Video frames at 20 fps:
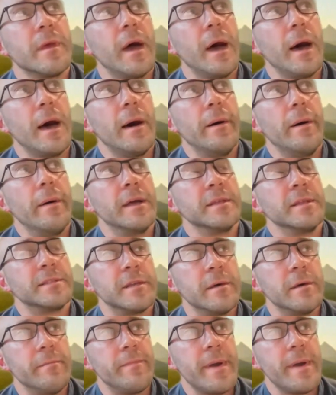uh,
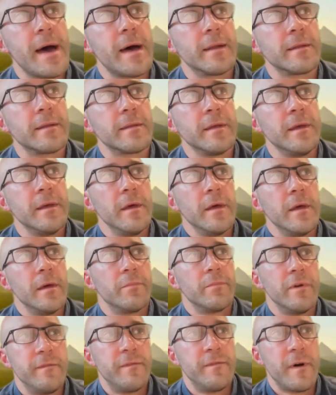it's about
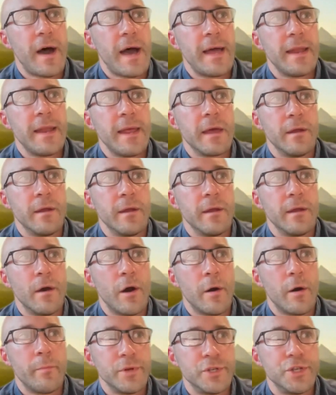providing an
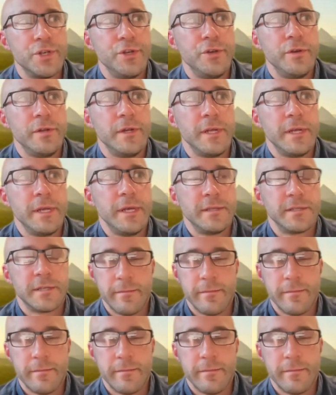opportunity